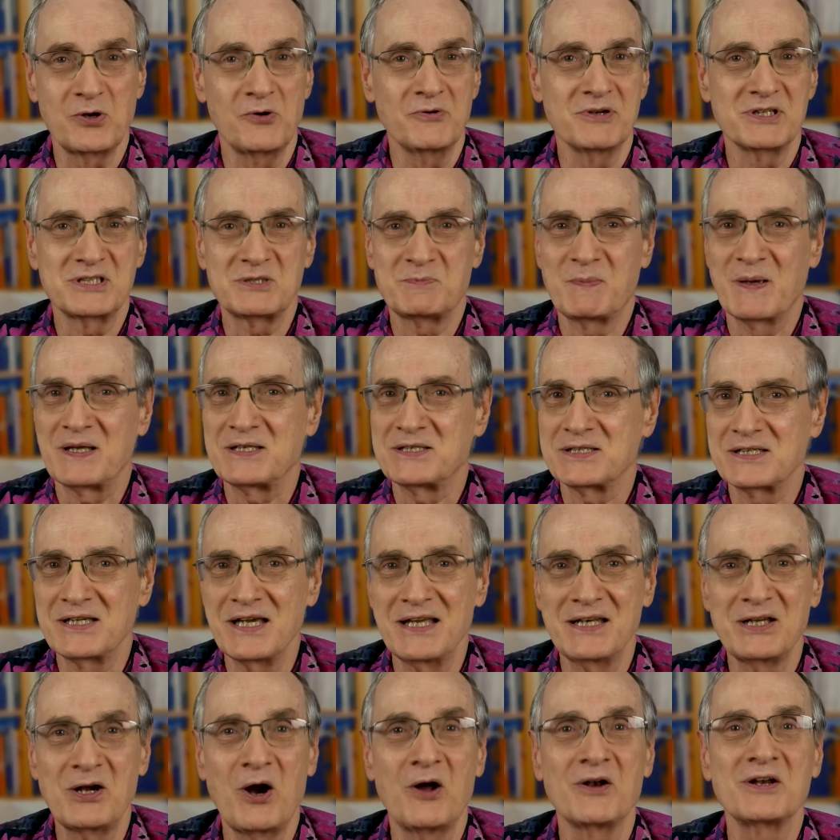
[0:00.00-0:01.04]
always been
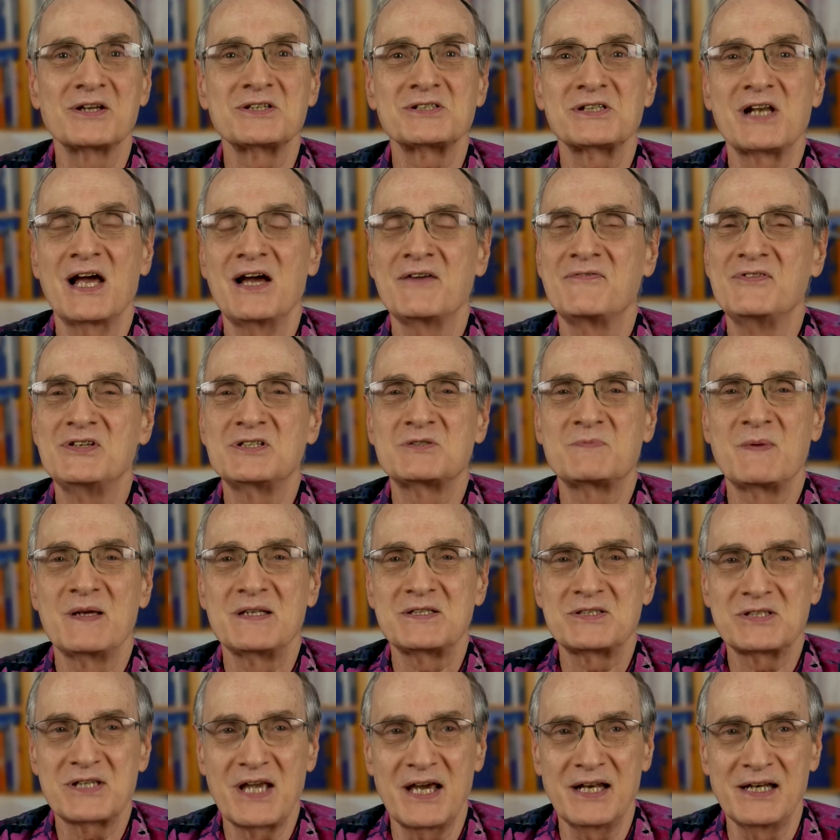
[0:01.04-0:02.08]
skinny. All his life, he's
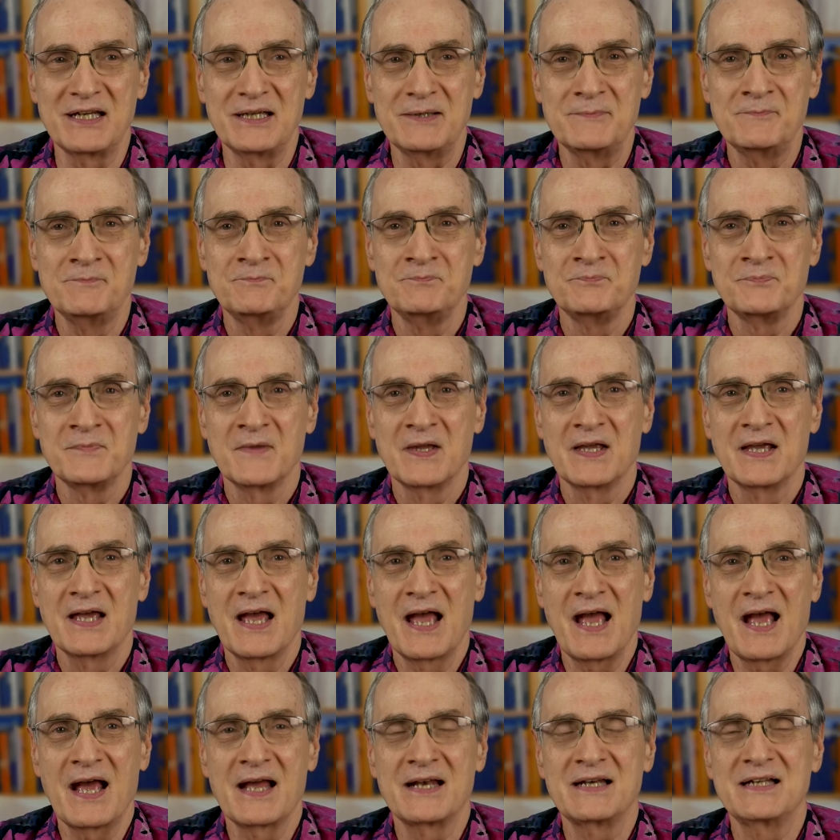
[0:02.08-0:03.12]
been skinny.
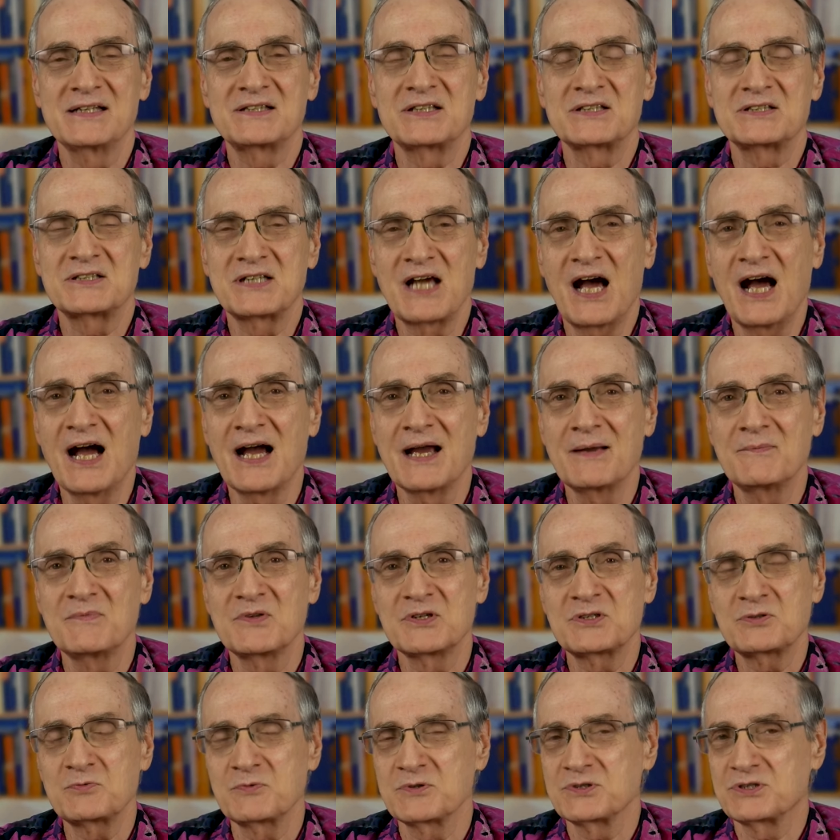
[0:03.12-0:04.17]
And at the time,
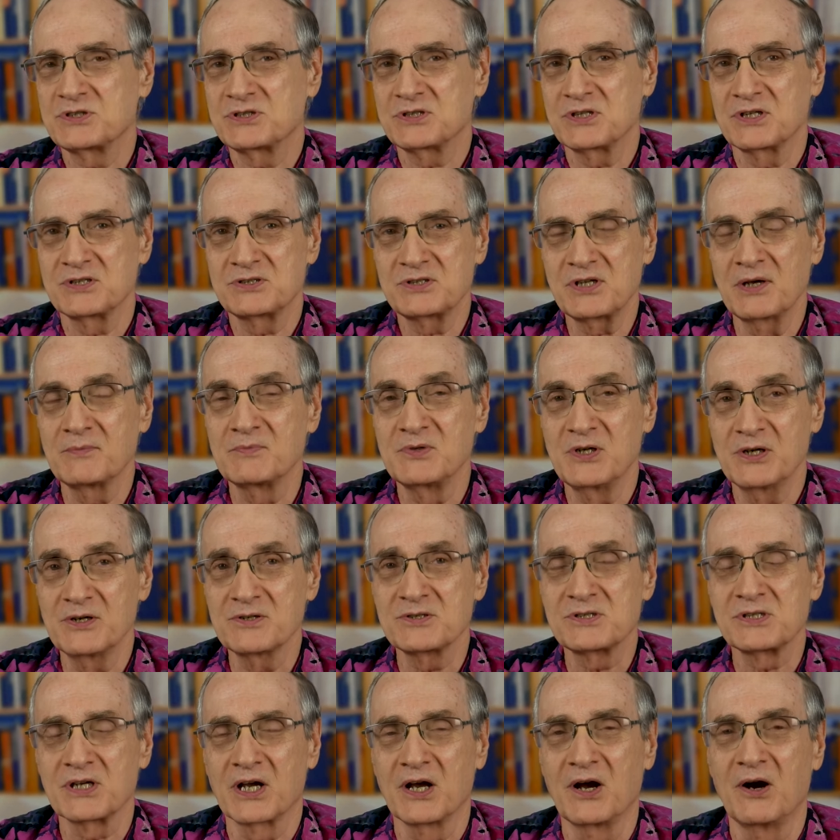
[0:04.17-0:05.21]
this was some
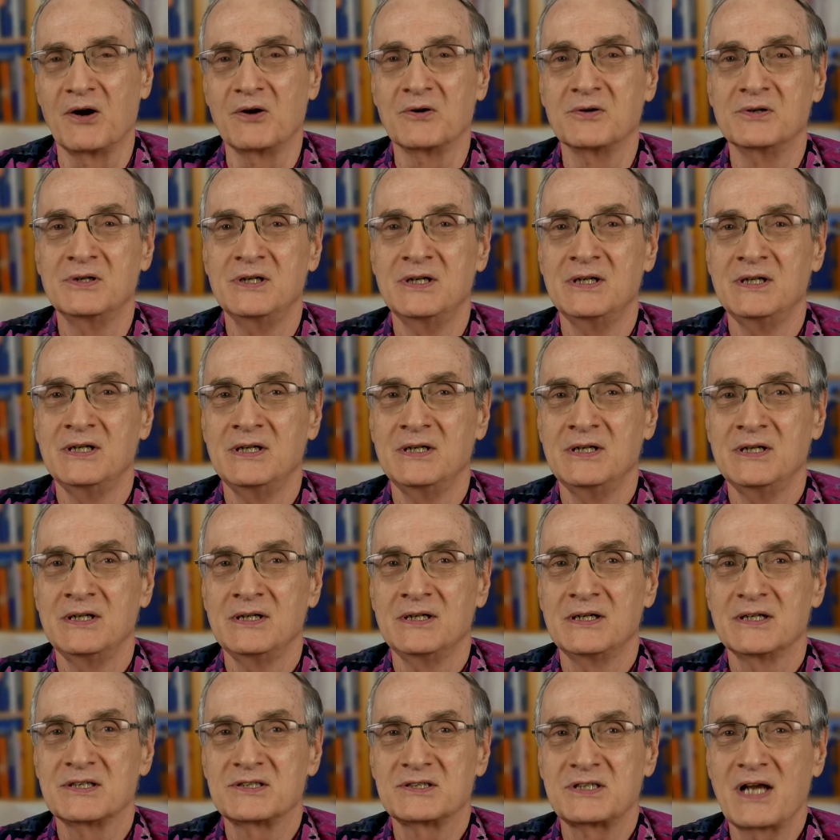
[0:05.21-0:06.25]
years ago,
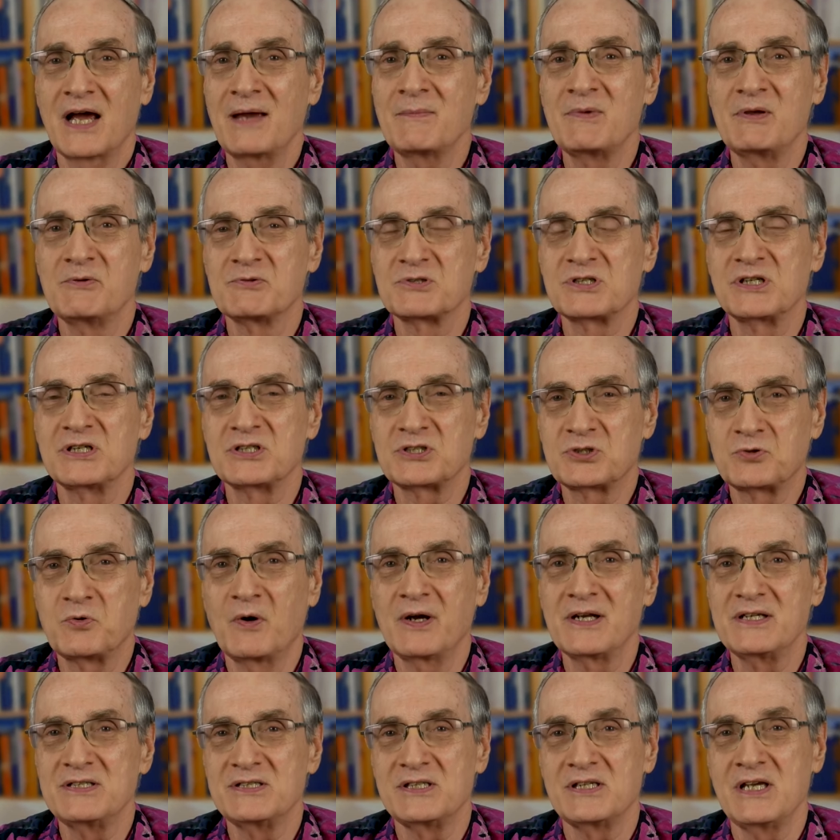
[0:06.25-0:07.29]
at the time he was in his
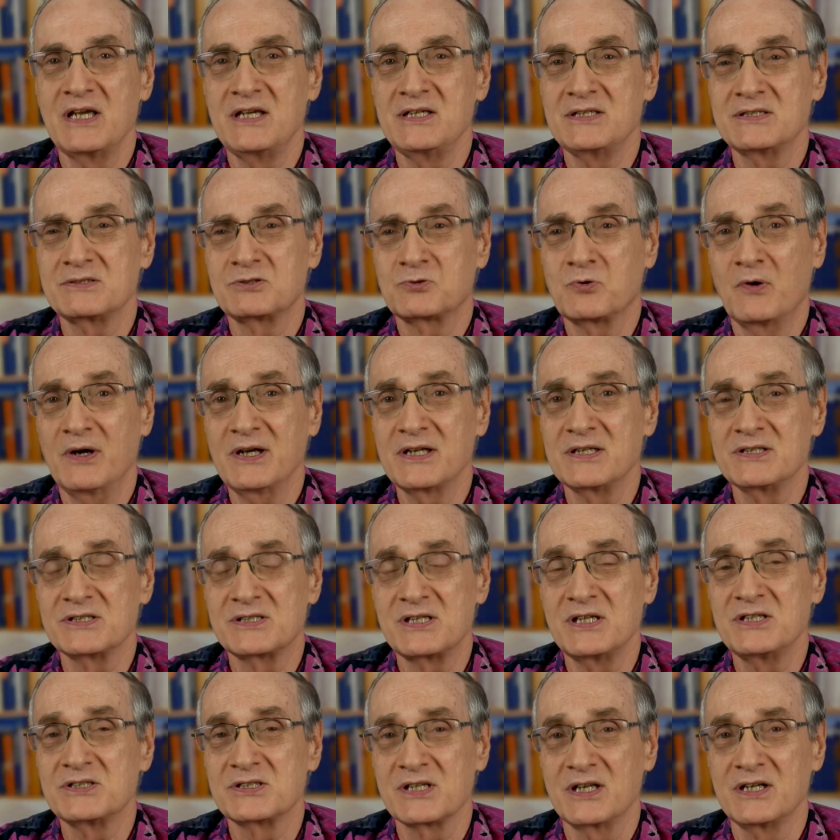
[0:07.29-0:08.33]
20s, he's,
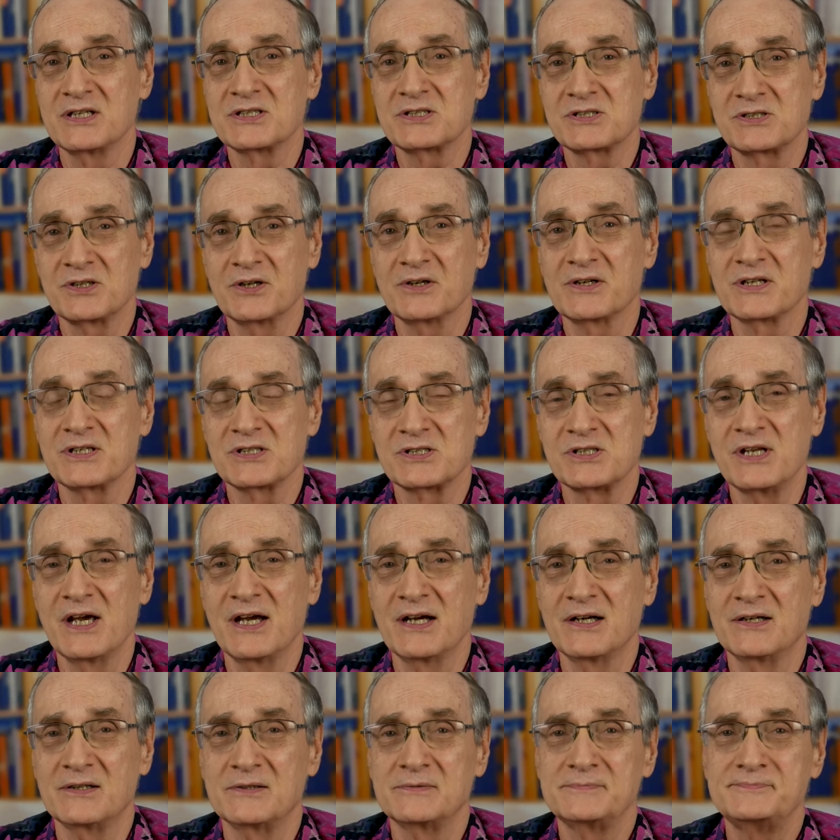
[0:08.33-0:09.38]
20s, he's in his 30s
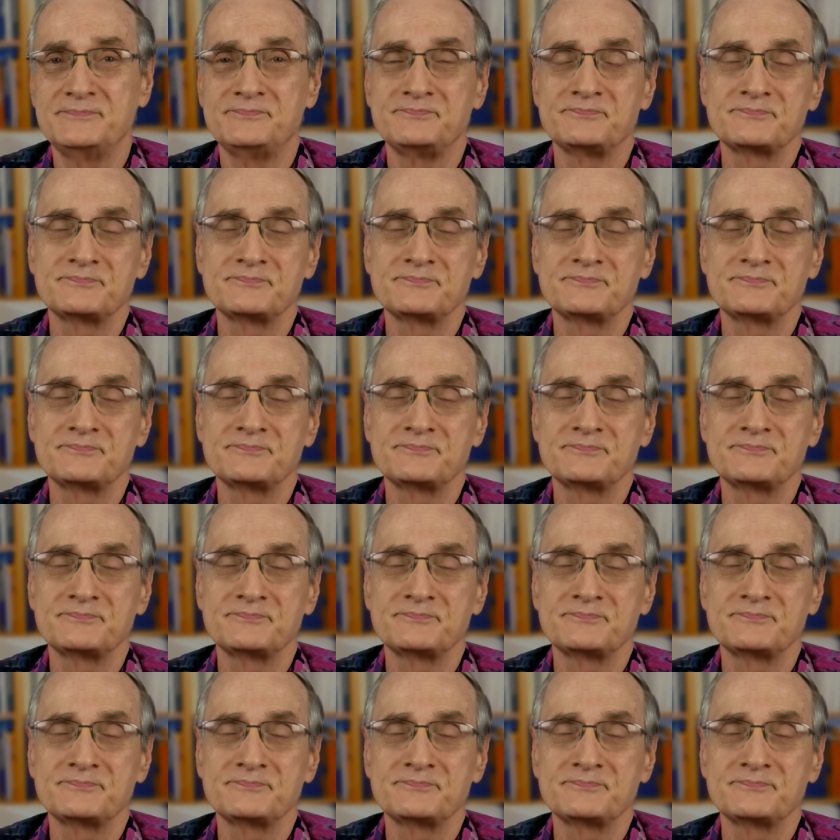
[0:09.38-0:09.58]
now.